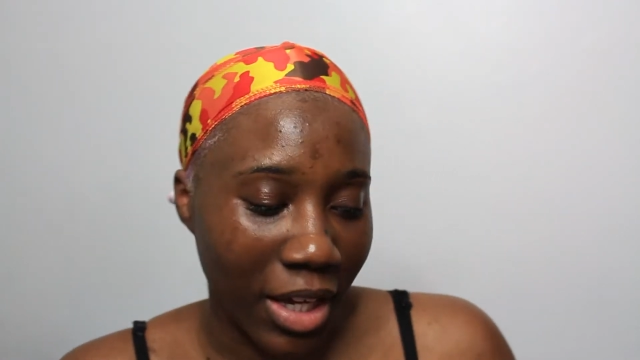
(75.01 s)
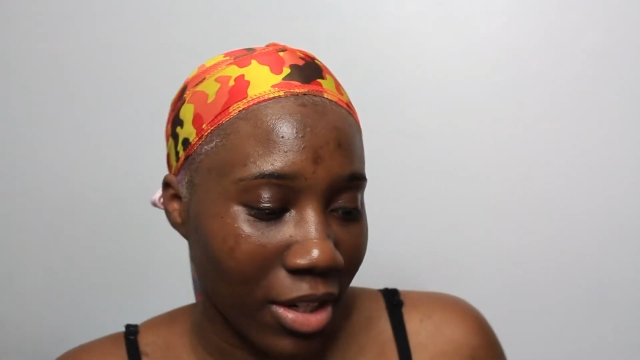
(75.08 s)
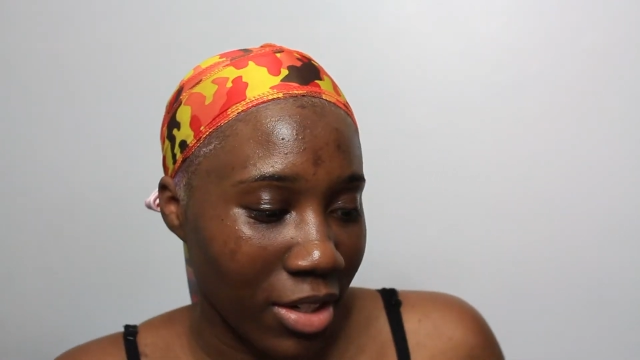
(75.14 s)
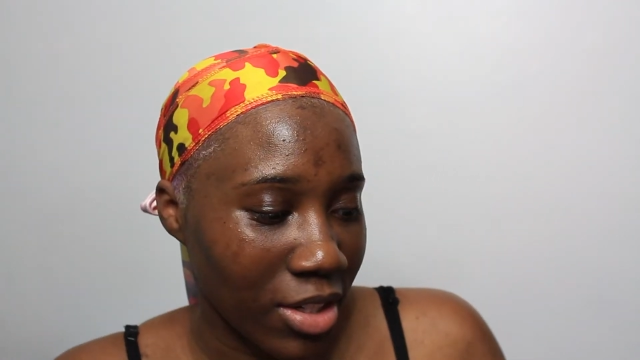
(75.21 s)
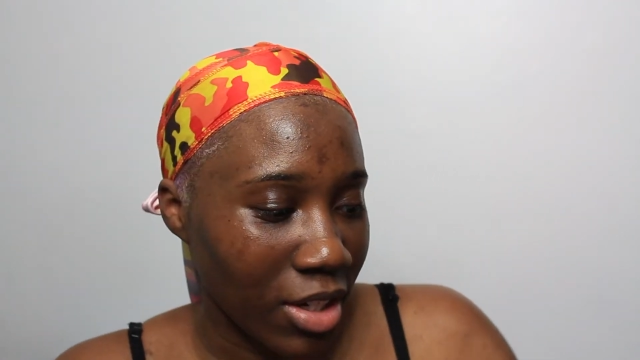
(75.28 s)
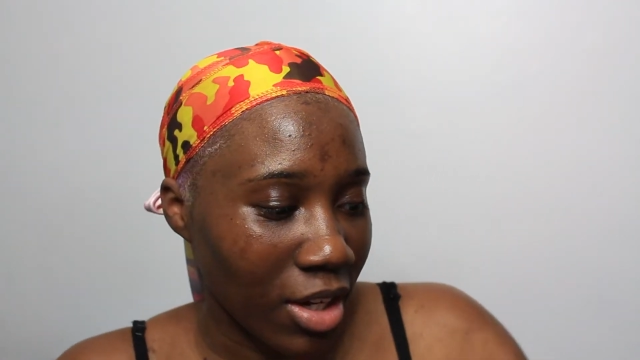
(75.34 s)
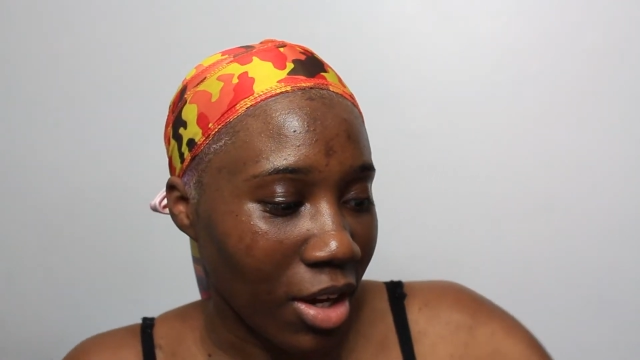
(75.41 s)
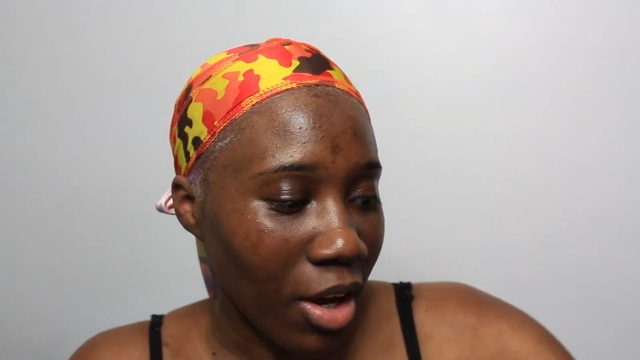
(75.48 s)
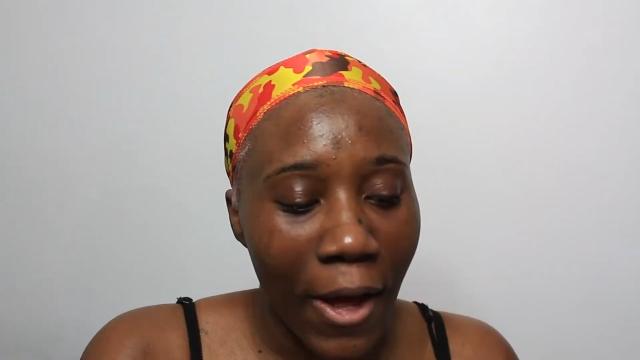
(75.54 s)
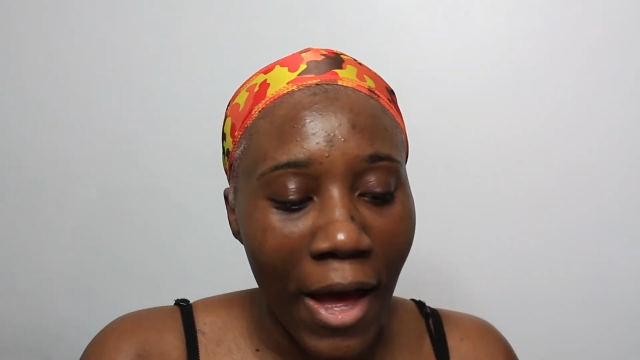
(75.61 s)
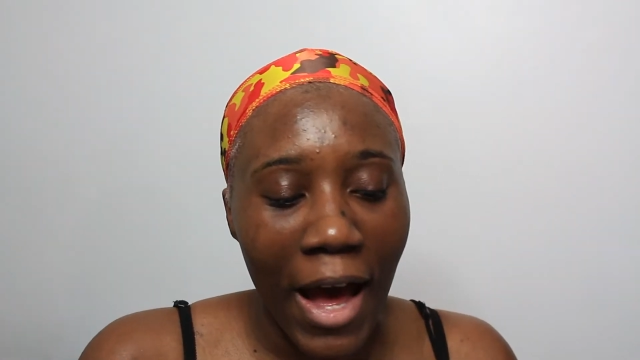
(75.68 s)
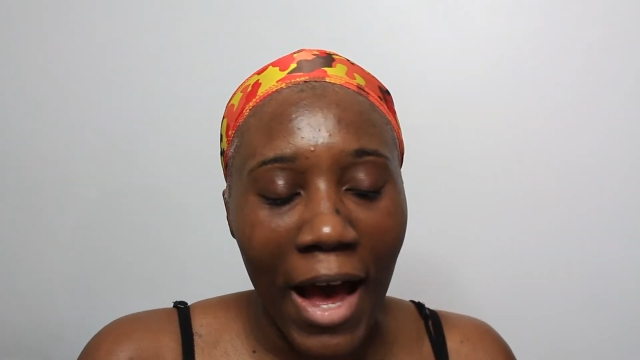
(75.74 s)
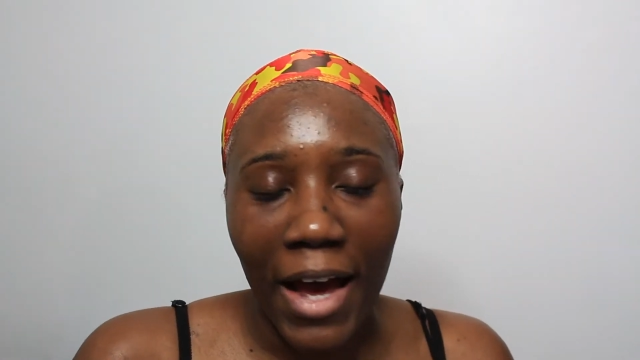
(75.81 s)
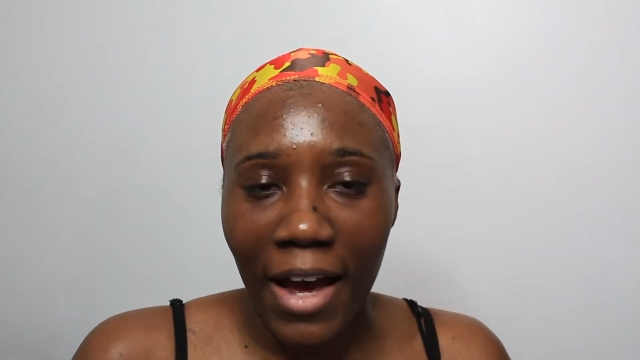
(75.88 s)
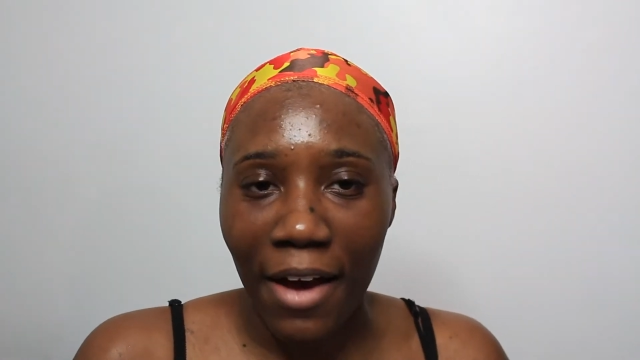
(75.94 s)
end.
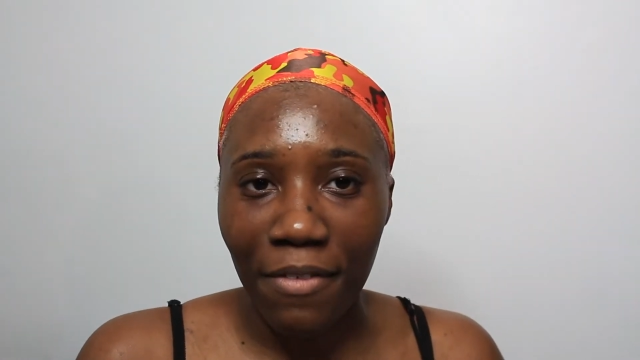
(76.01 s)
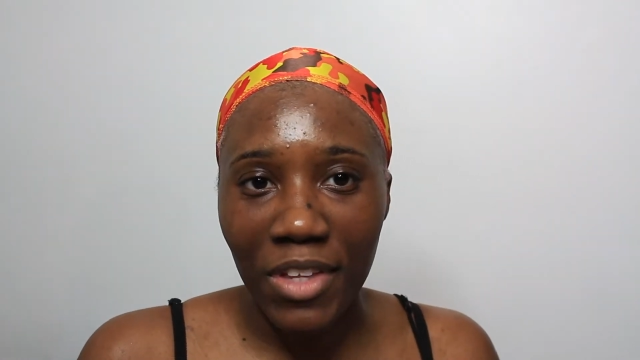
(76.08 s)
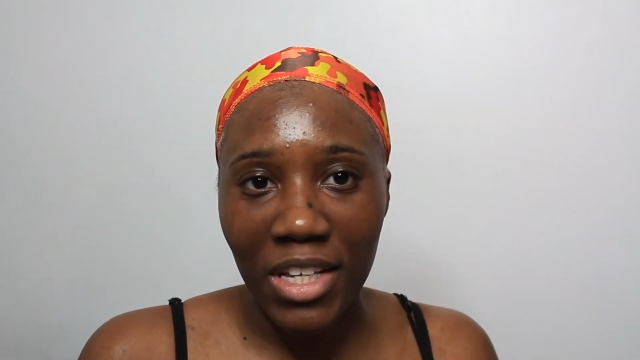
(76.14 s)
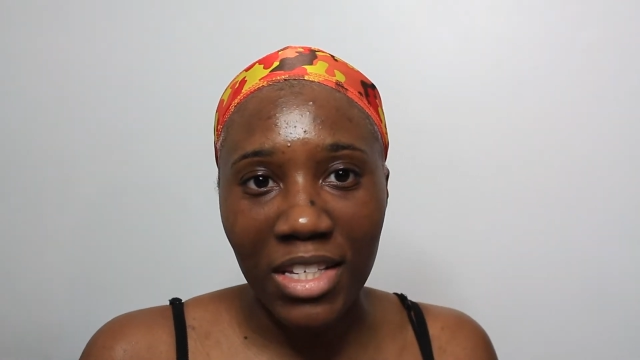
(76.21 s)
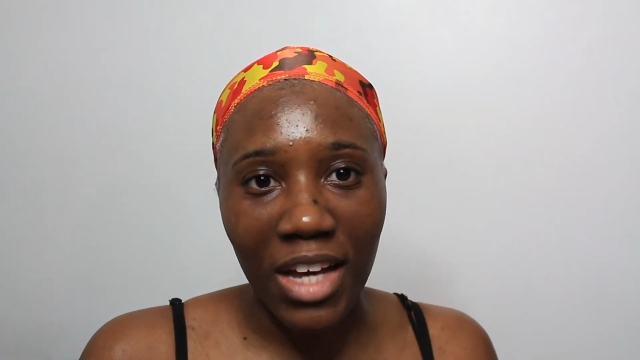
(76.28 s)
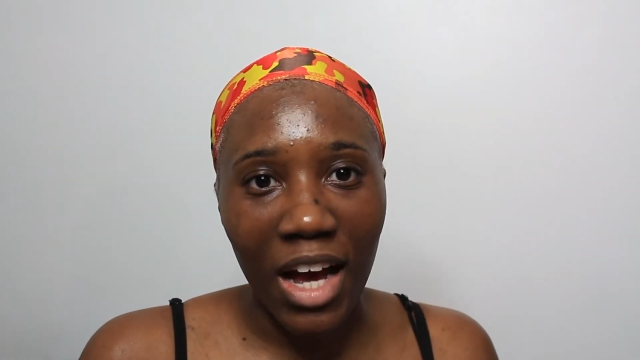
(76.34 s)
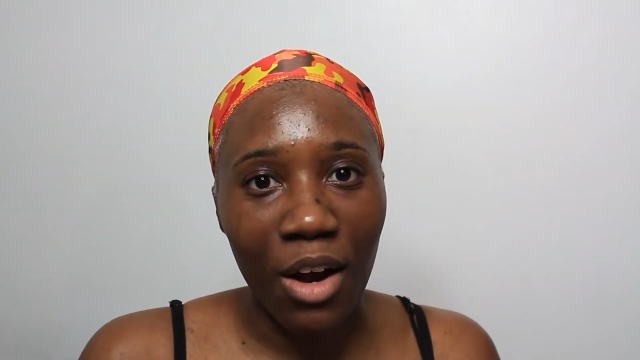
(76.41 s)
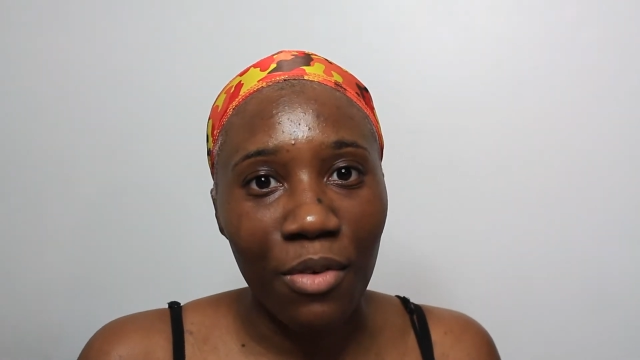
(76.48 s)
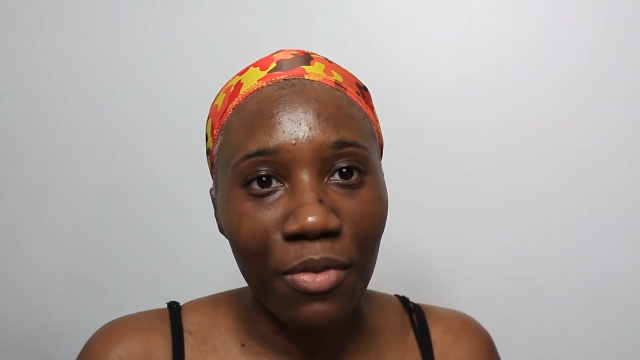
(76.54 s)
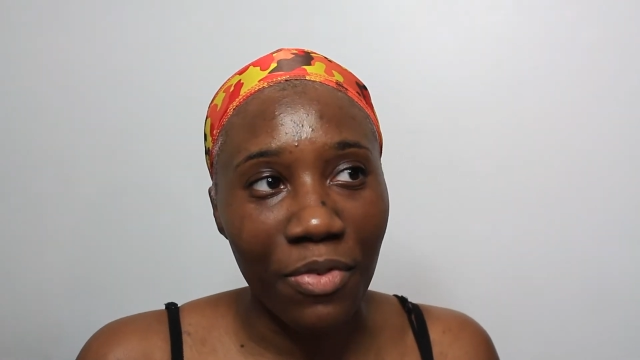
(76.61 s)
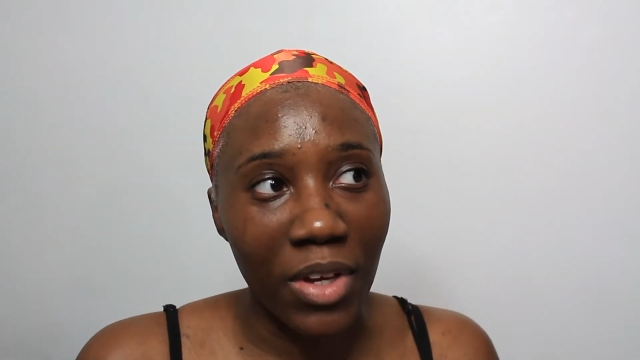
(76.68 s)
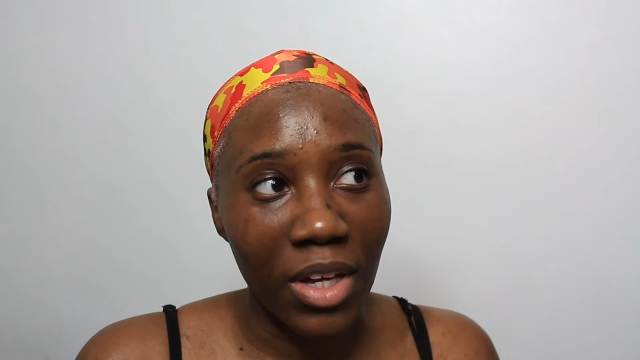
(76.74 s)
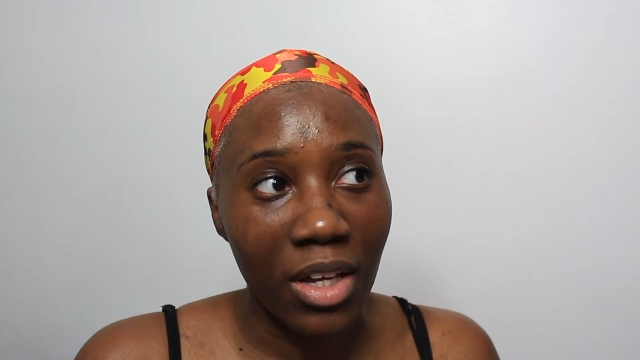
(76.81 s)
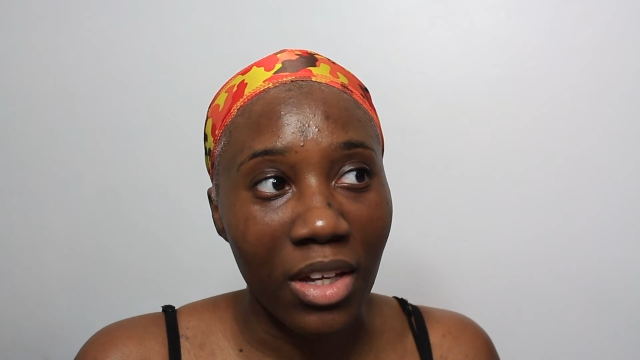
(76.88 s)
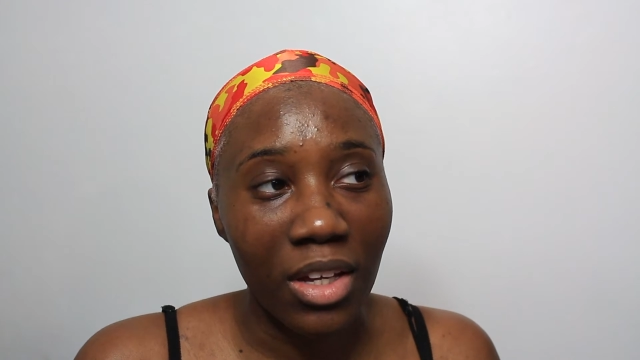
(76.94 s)
I have this
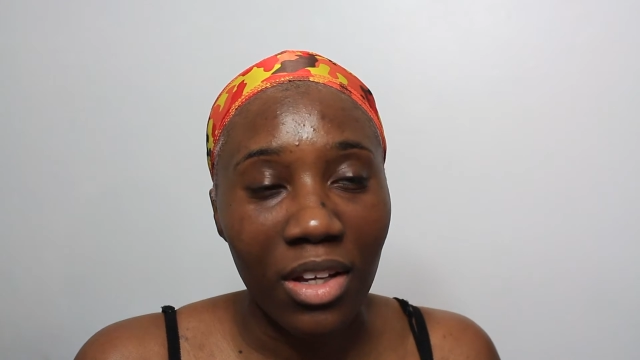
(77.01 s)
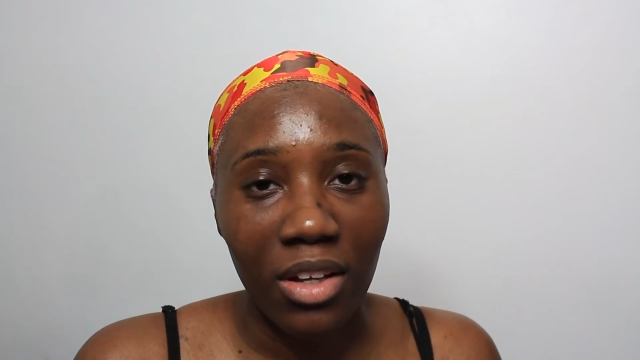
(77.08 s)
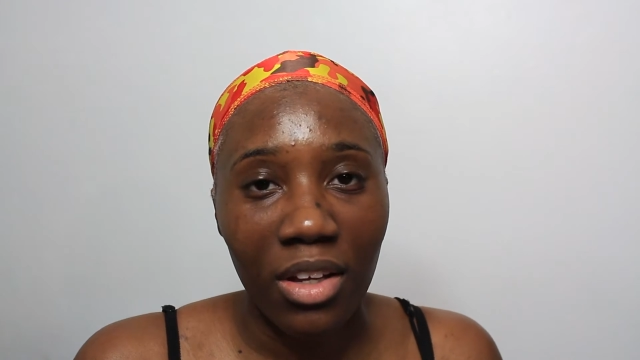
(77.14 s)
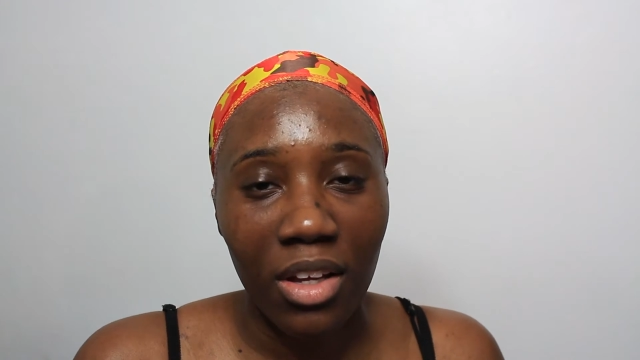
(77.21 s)
outfit,